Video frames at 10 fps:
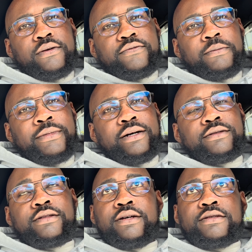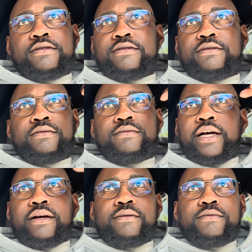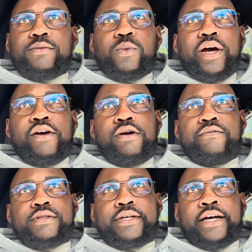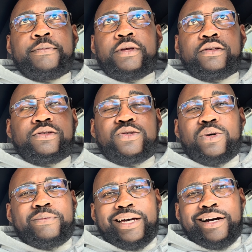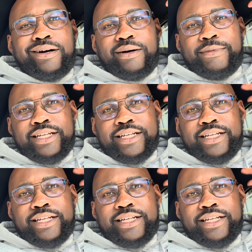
So if the mount does like wear over time, you can just swap that out.